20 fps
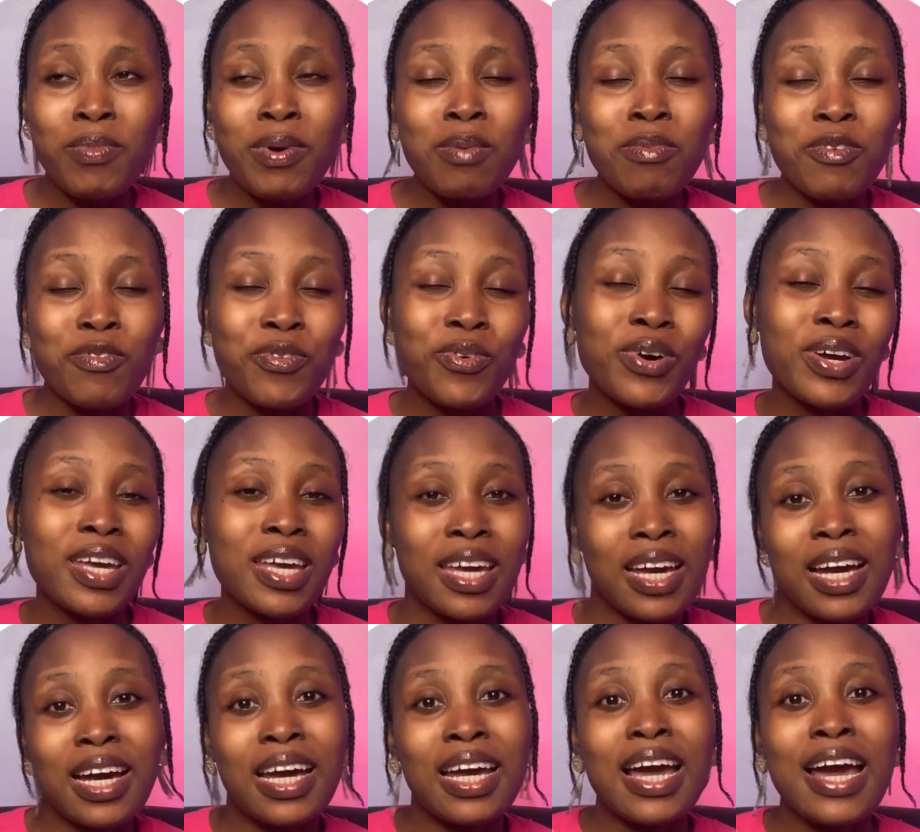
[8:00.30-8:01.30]
before
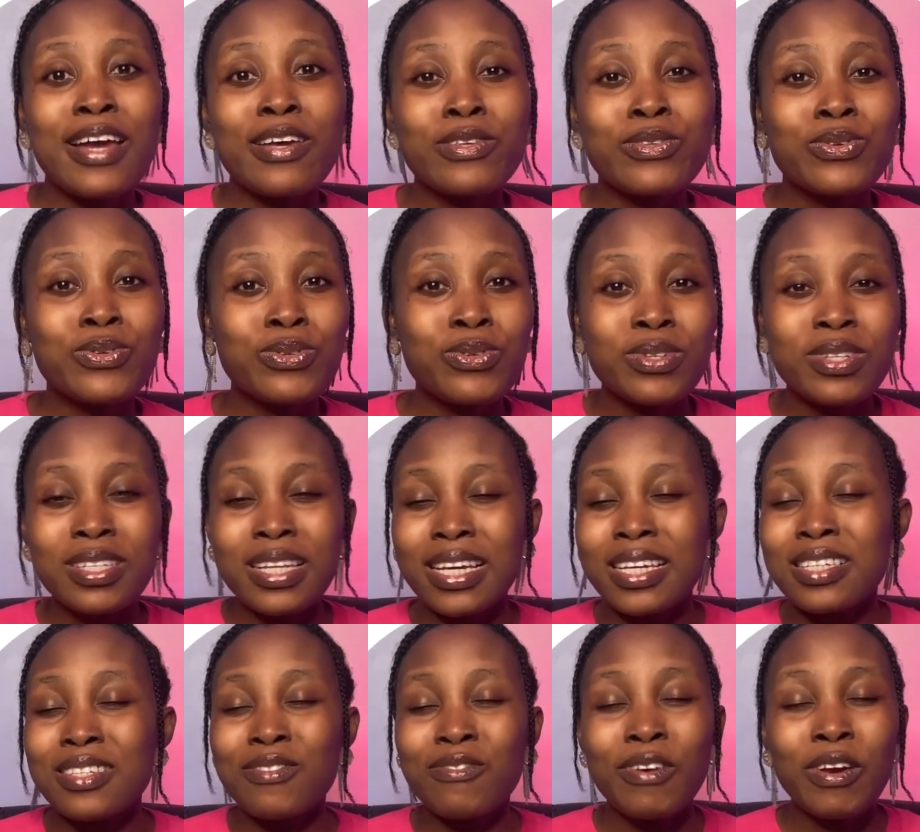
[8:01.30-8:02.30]
AI, I used to do this, it's
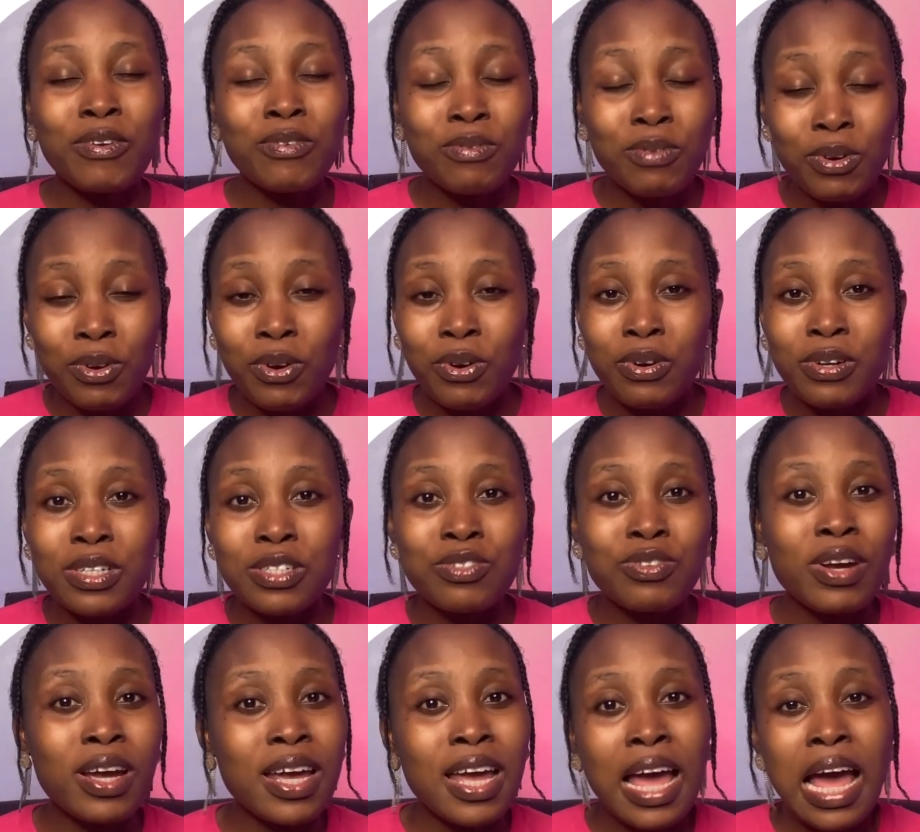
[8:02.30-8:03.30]
a very rigorous
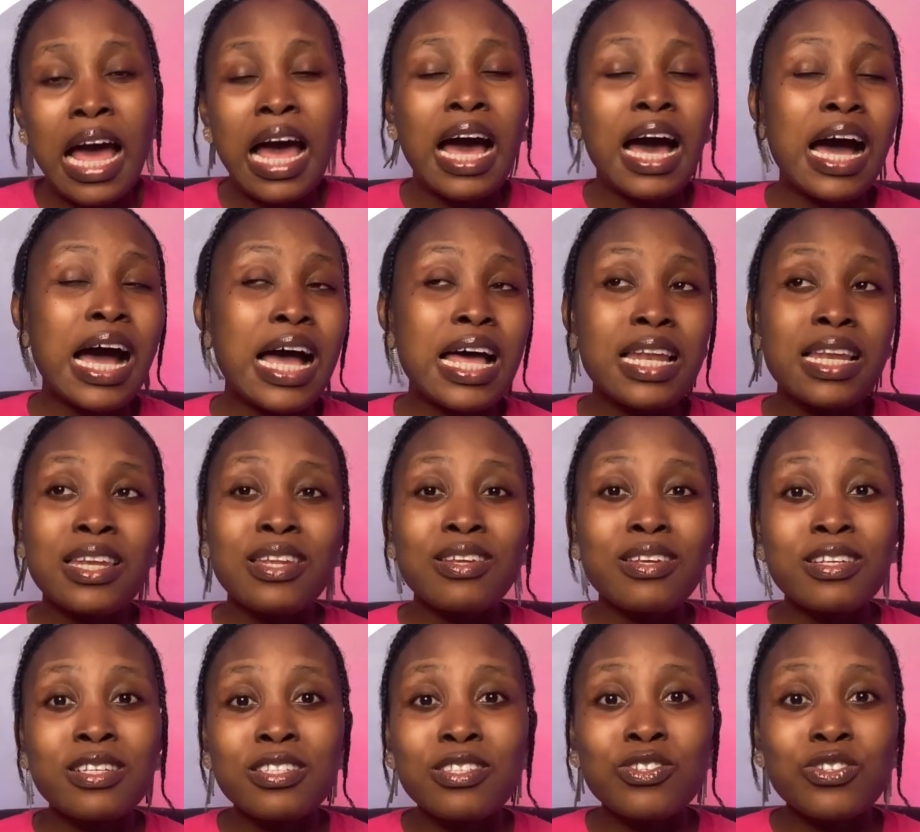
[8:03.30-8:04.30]
try, and
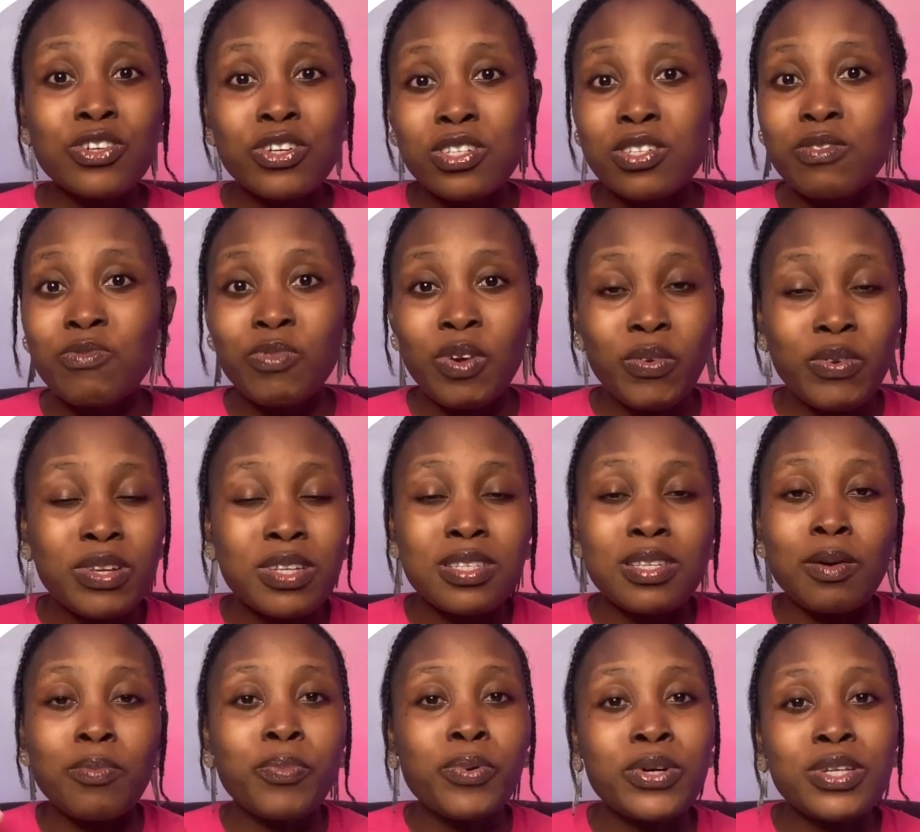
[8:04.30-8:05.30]
it's just very
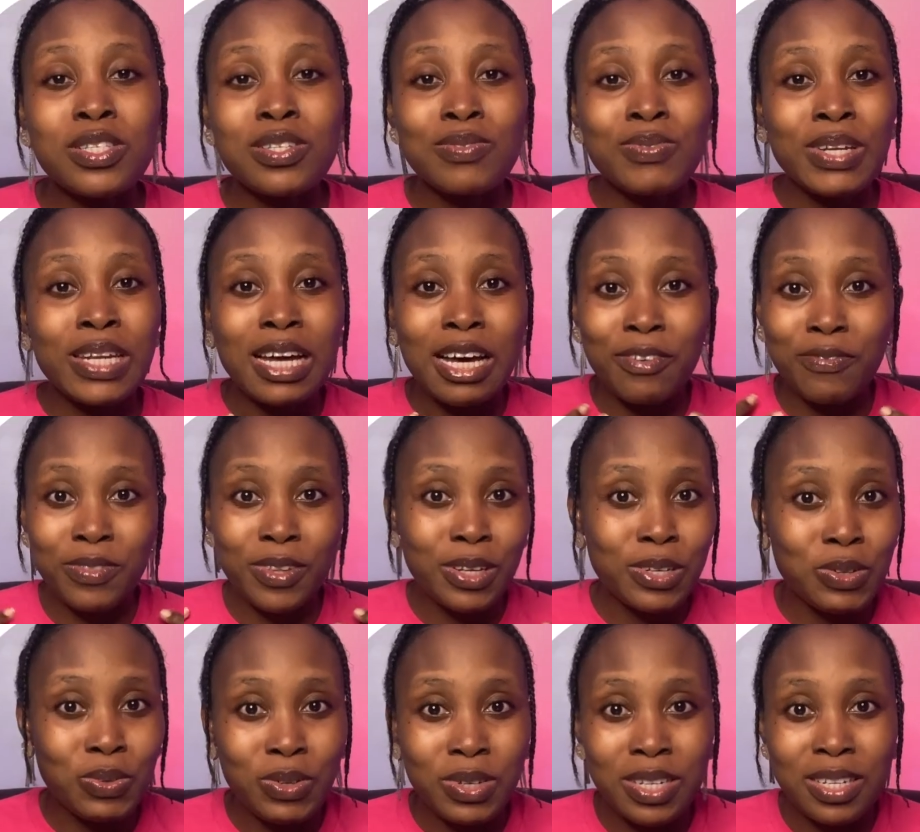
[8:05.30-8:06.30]
disappointing when after
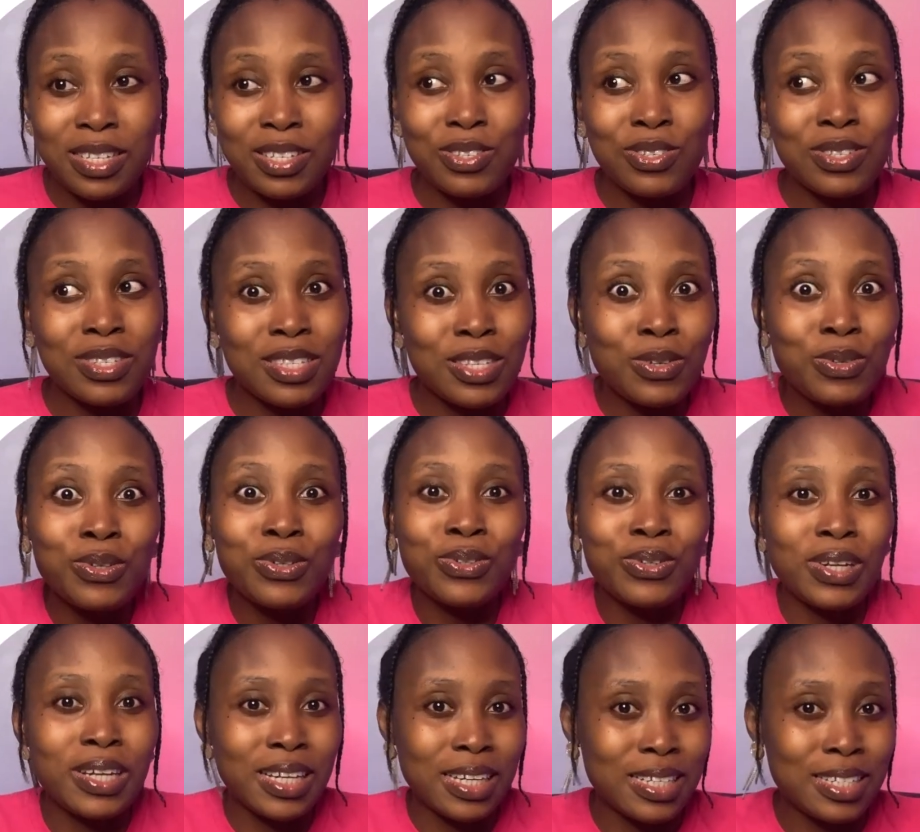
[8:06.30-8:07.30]
doing this, you still do
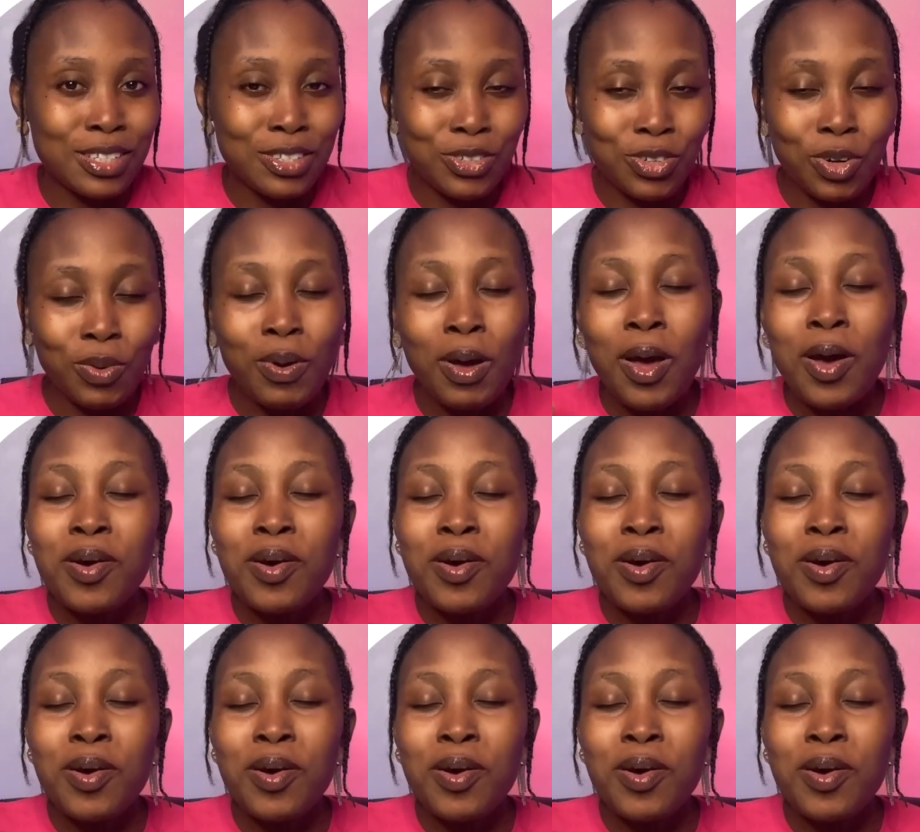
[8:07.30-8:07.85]
not land the job.